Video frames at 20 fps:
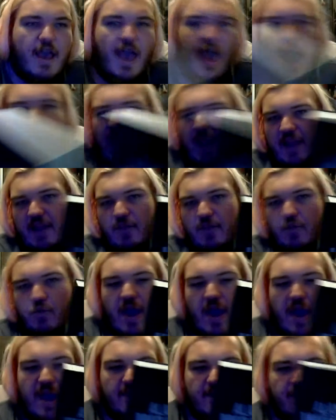Alan
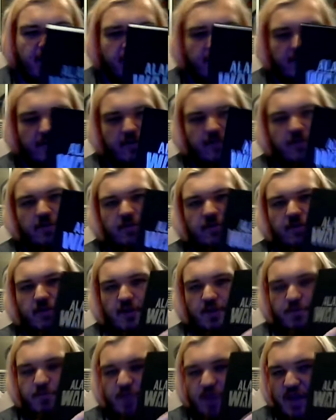Wake, the
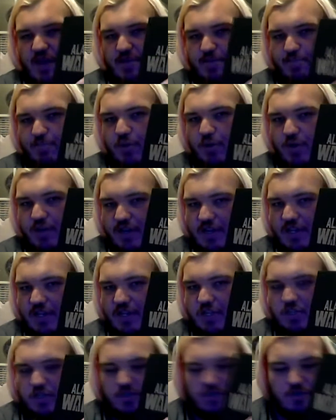complete book
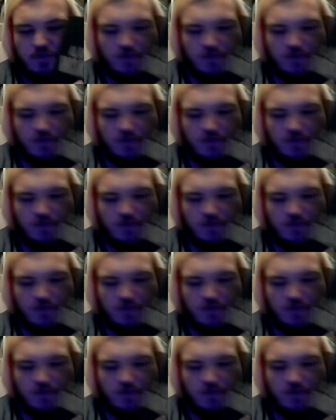edition.